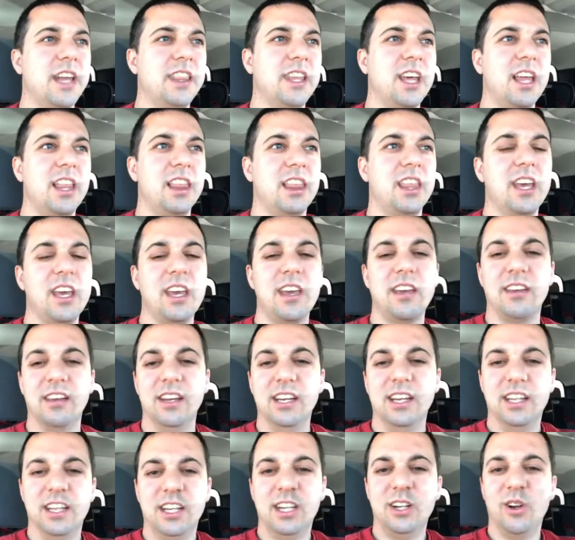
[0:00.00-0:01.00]
and they think,
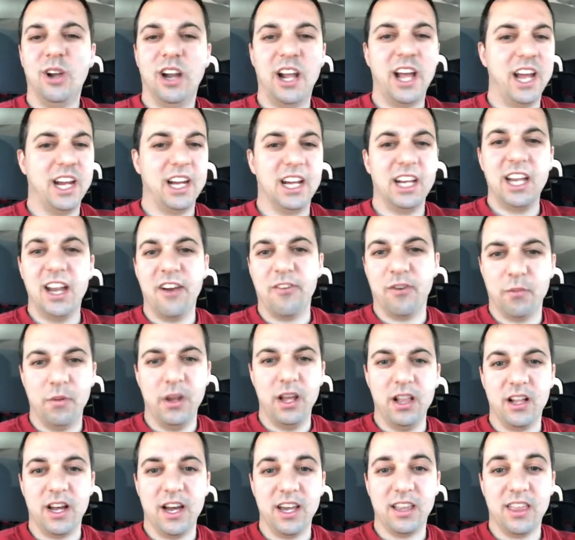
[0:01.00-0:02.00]
and I can never
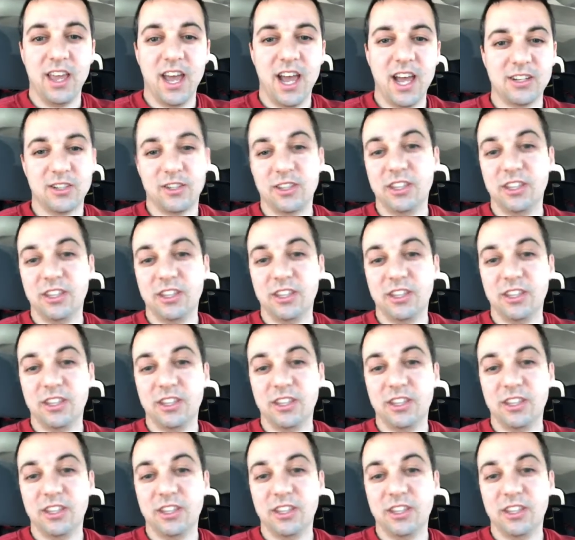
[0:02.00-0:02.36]
be like that.